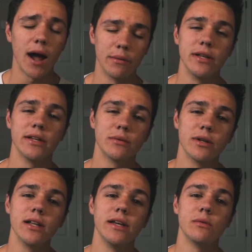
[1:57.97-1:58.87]
I
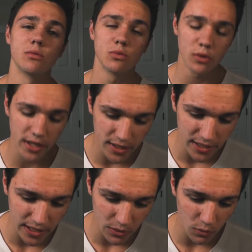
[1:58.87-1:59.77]

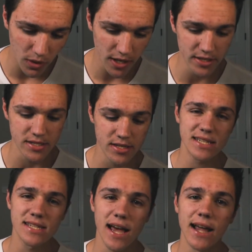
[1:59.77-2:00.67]
really was
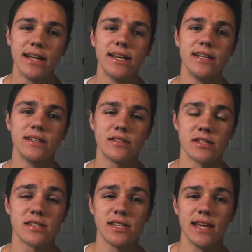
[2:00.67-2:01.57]
excited to
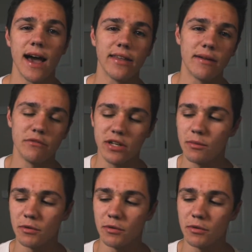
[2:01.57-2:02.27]
see how that video